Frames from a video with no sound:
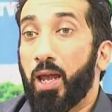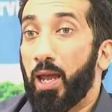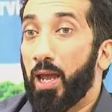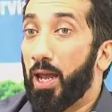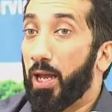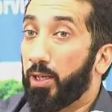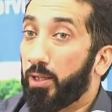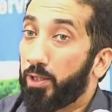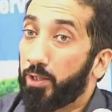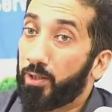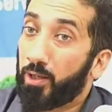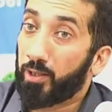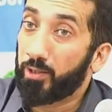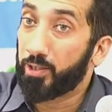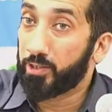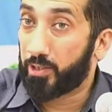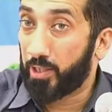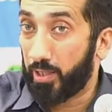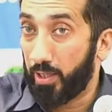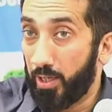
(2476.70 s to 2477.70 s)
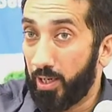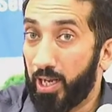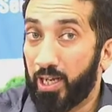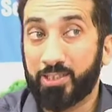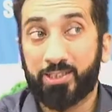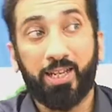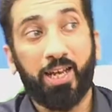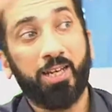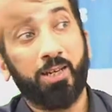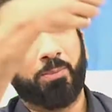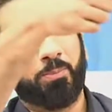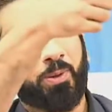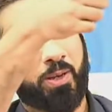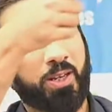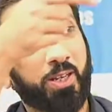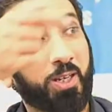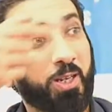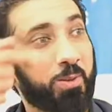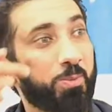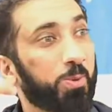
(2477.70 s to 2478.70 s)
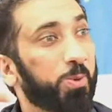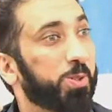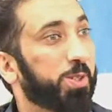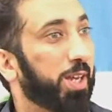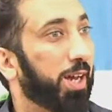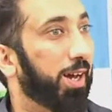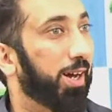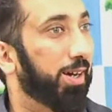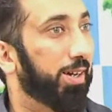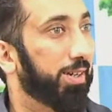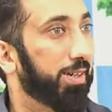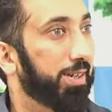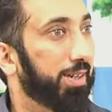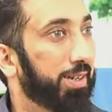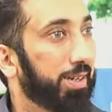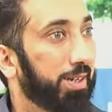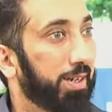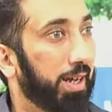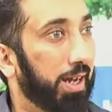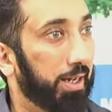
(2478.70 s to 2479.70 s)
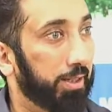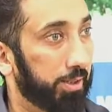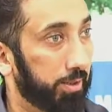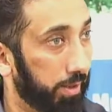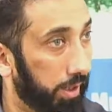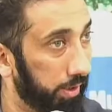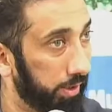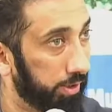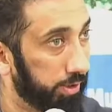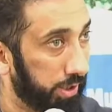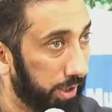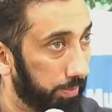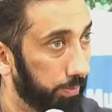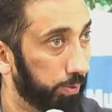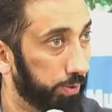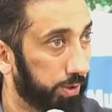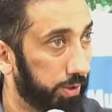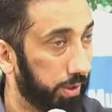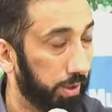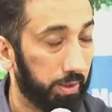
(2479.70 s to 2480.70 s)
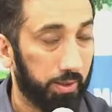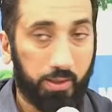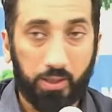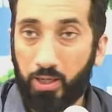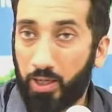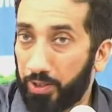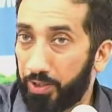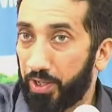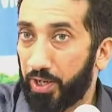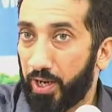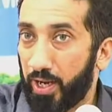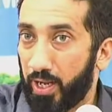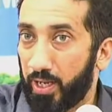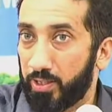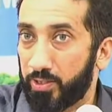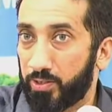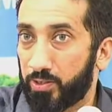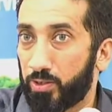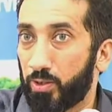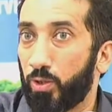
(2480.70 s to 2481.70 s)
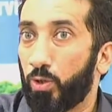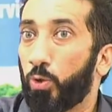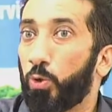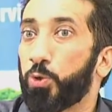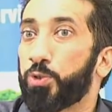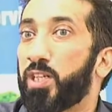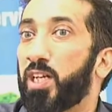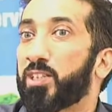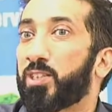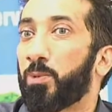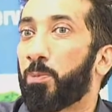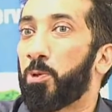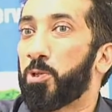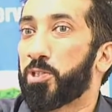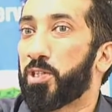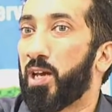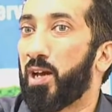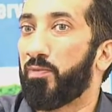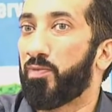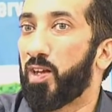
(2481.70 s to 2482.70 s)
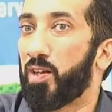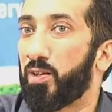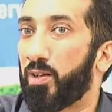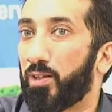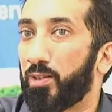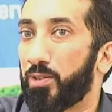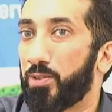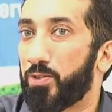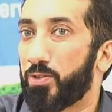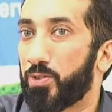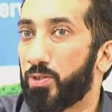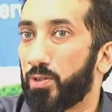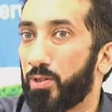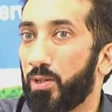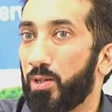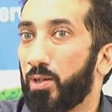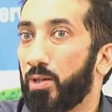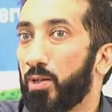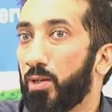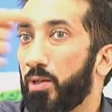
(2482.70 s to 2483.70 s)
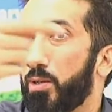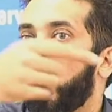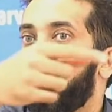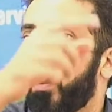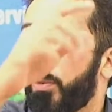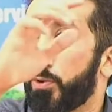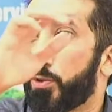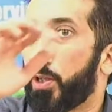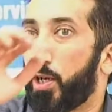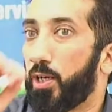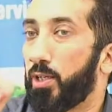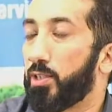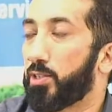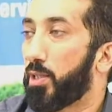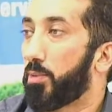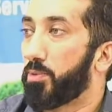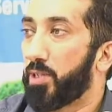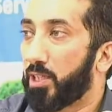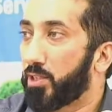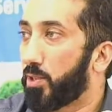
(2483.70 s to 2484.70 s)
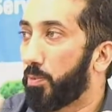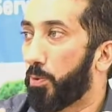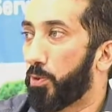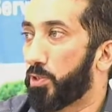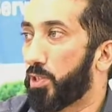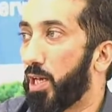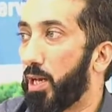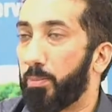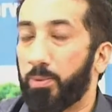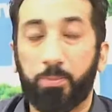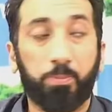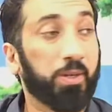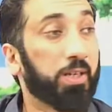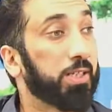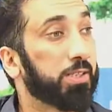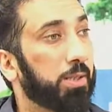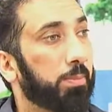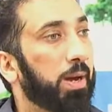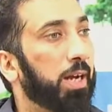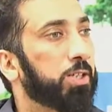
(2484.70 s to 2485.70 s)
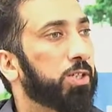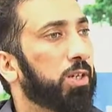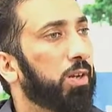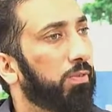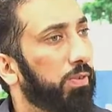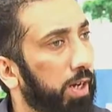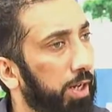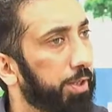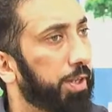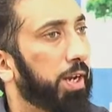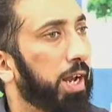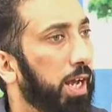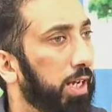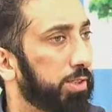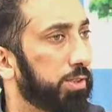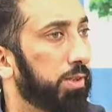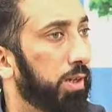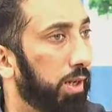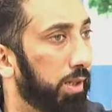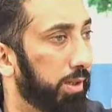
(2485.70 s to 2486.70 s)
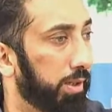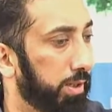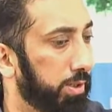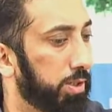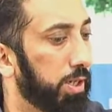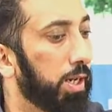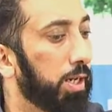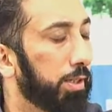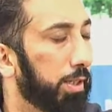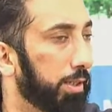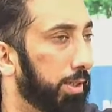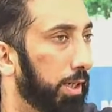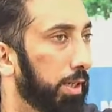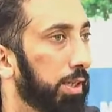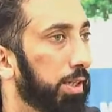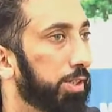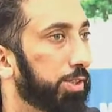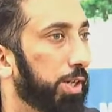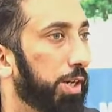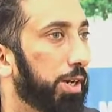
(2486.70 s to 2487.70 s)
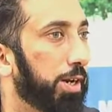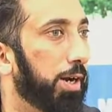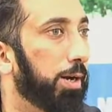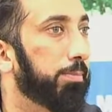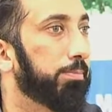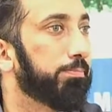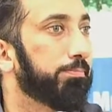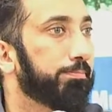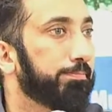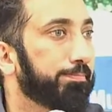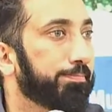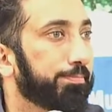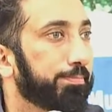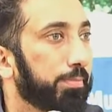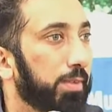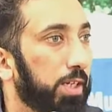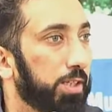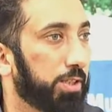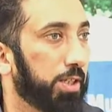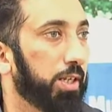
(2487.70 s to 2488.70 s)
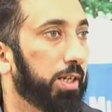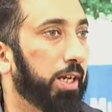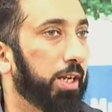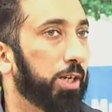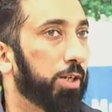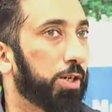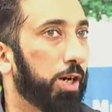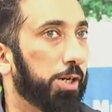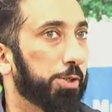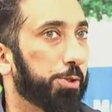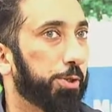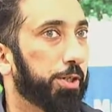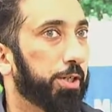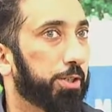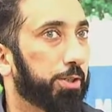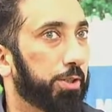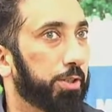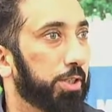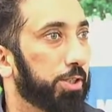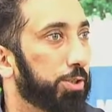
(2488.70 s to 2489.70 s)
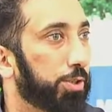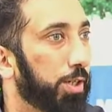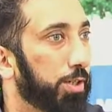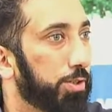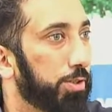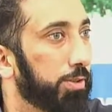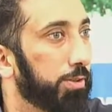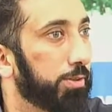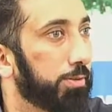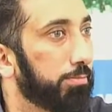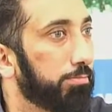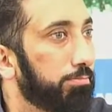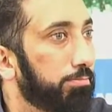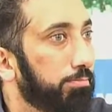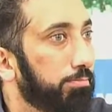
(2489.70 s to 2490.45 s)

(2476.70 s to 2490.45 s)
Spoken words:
And the knowledge that he has, la yanbaghi li Musa. And the knowledge that Khadir has, who's not supposed to have that knowledge? Musa alayhi salam not supposed to have it. Because imagine if Khadir has knowledge that killing is haram, isn't he getting contradictory instructions?